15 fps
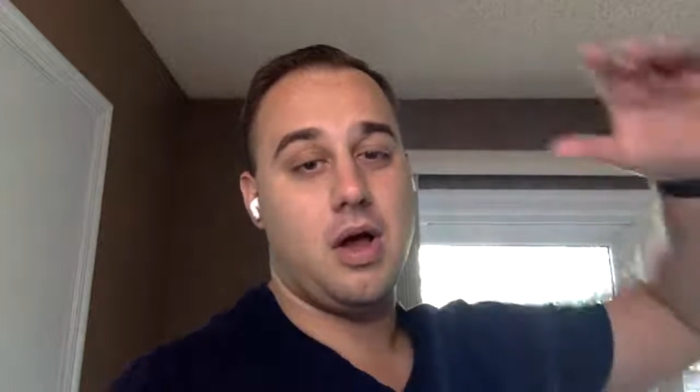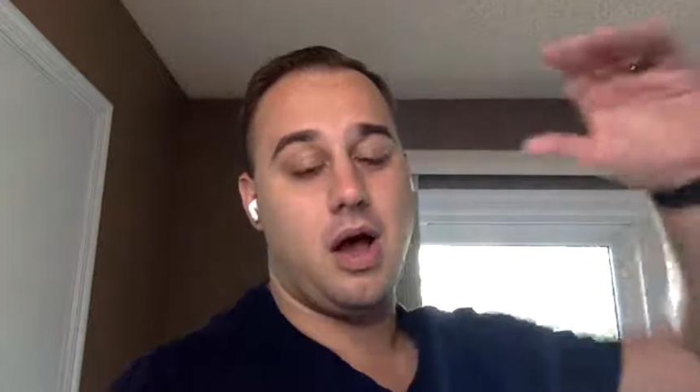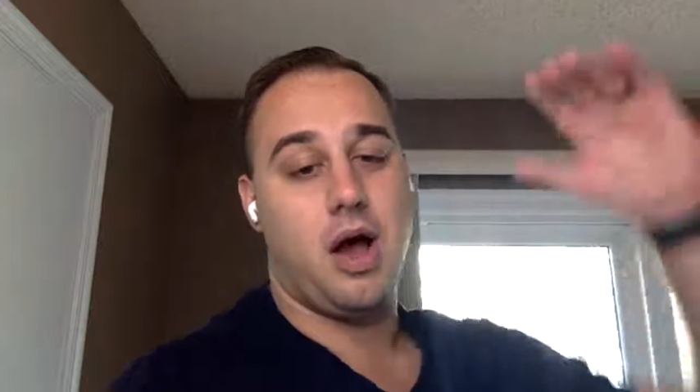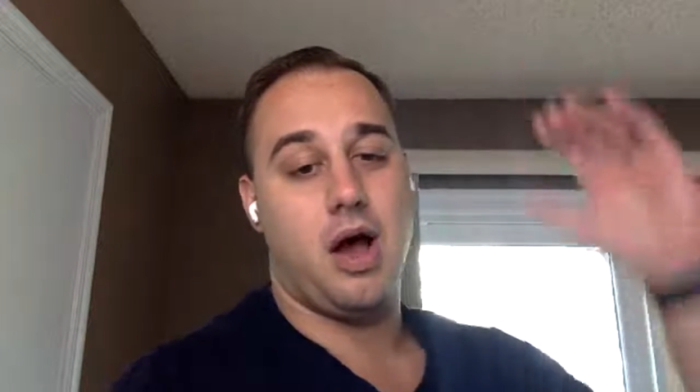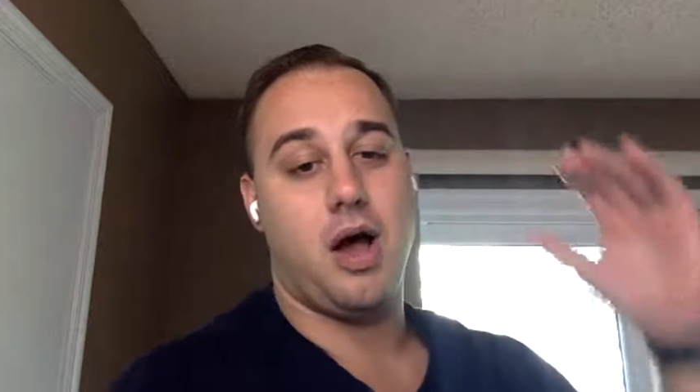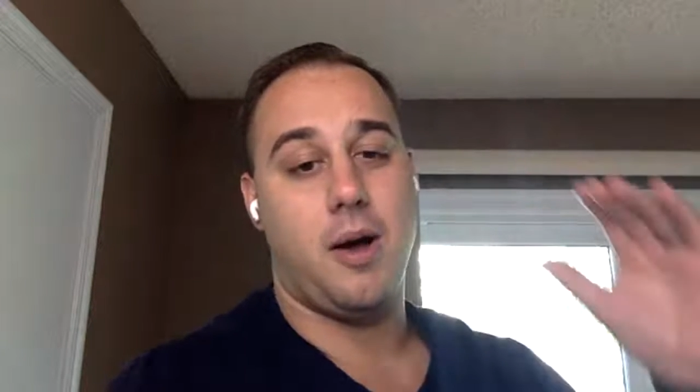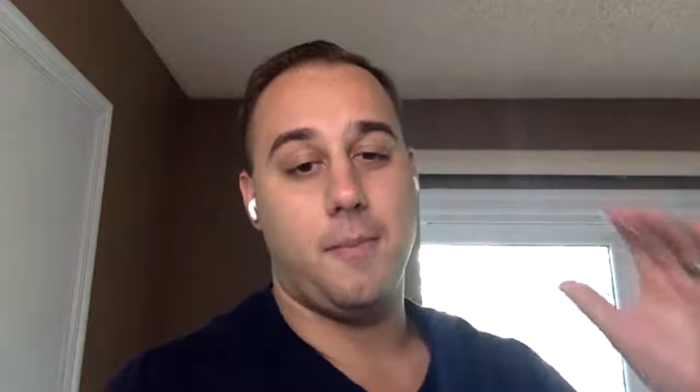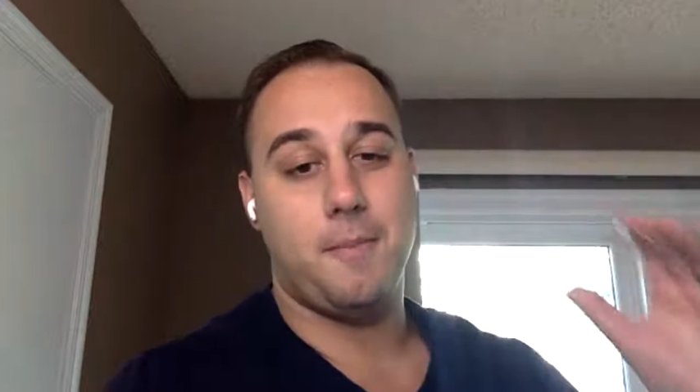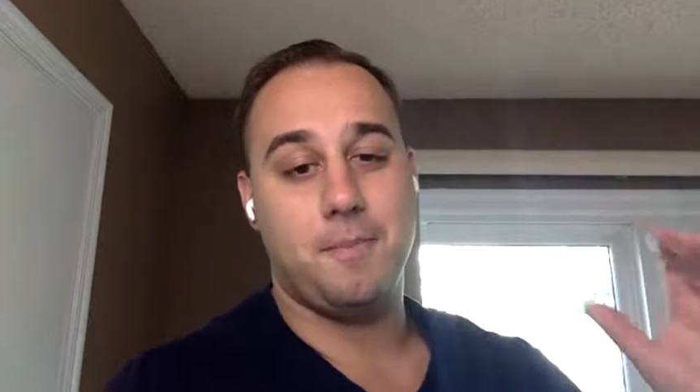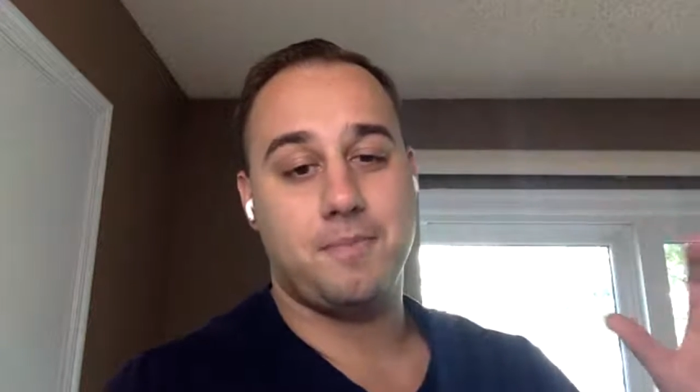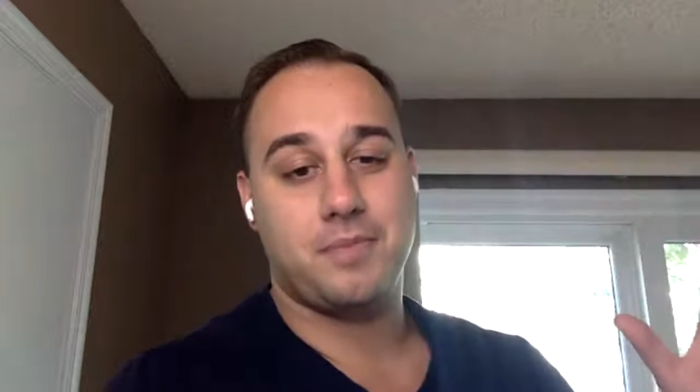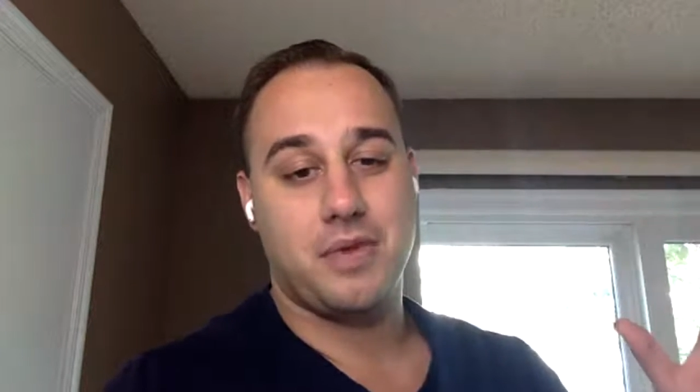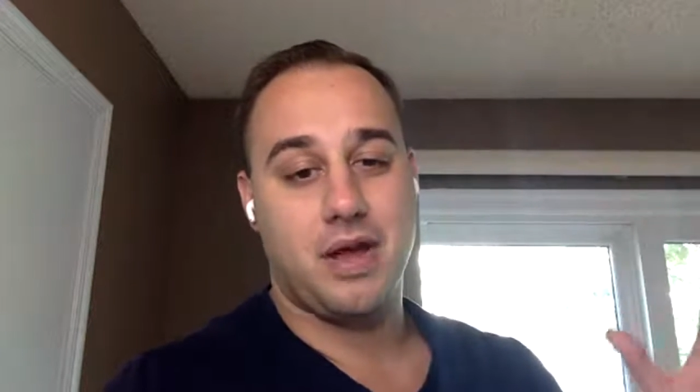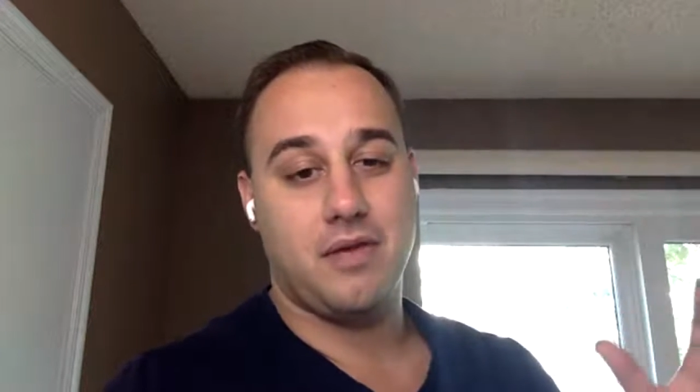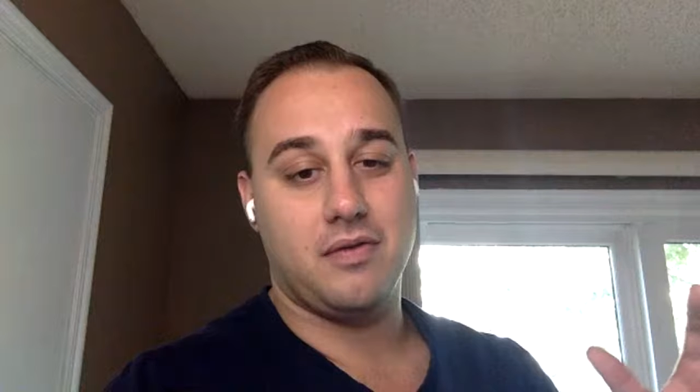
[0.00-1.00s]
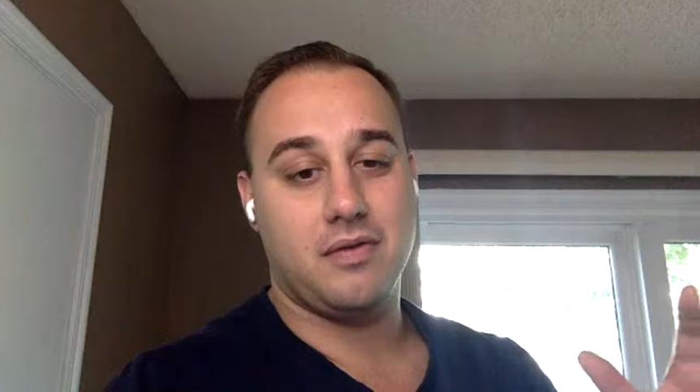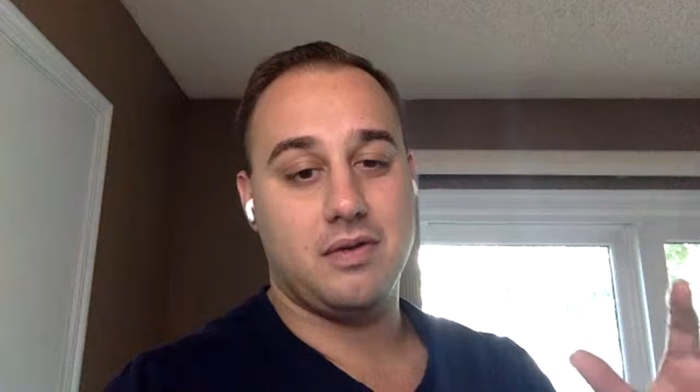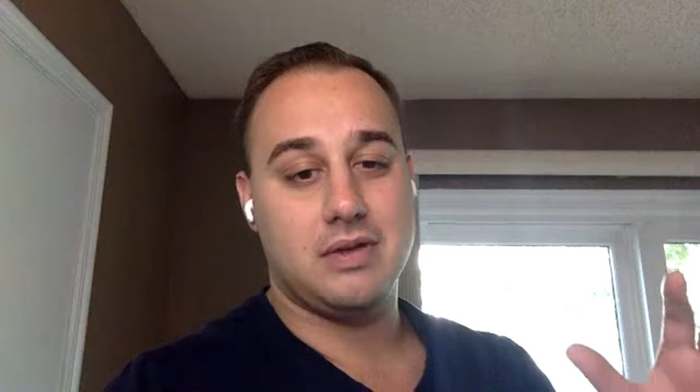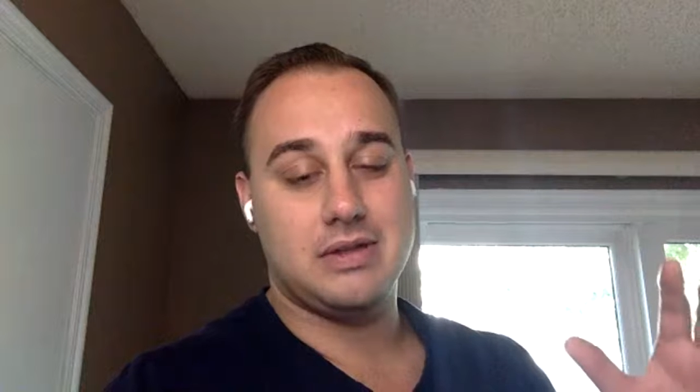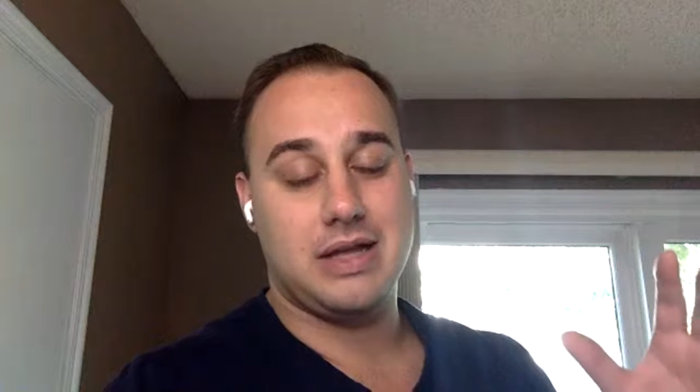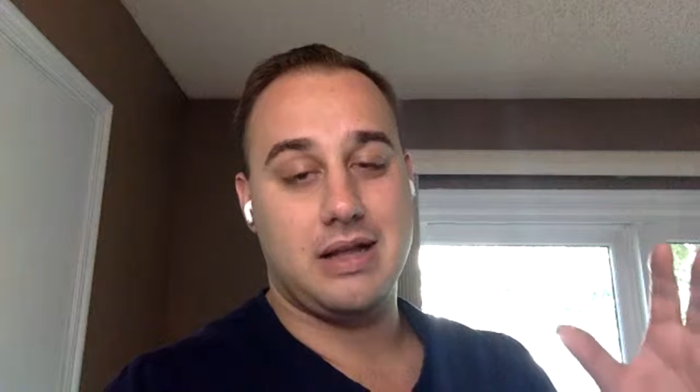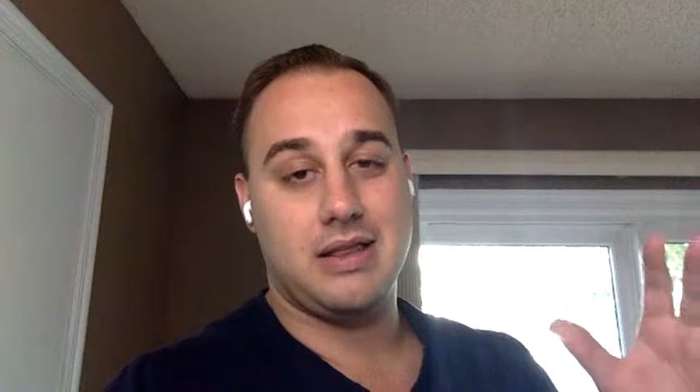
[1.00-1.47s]
have
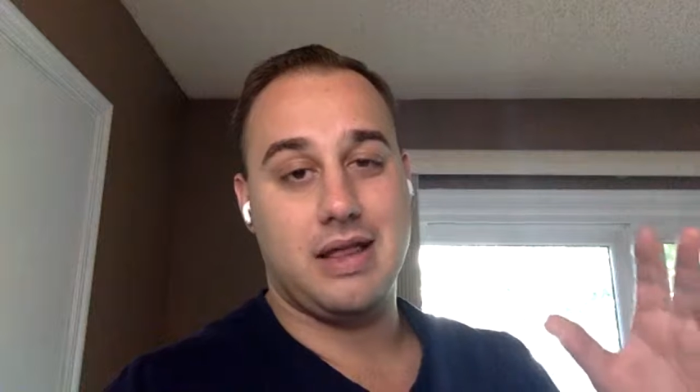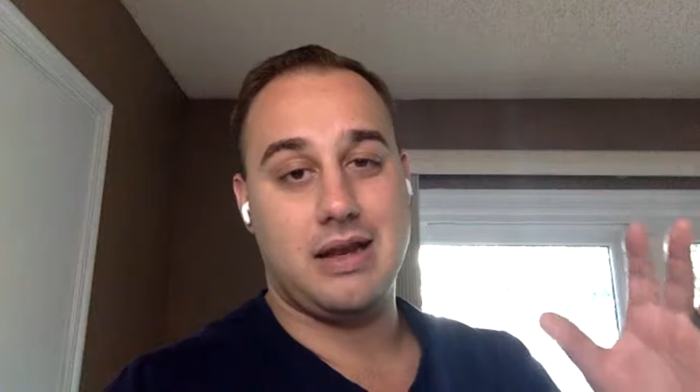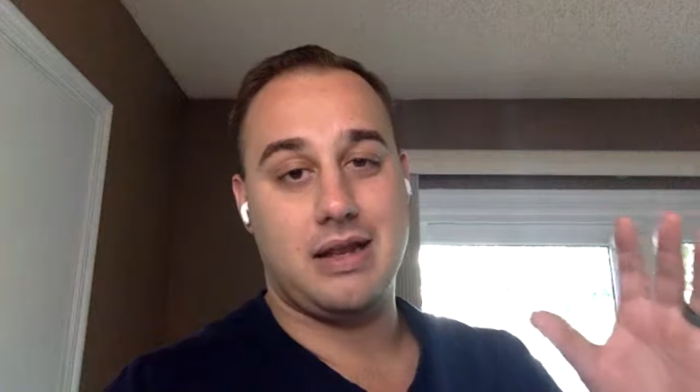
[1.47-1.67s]
said that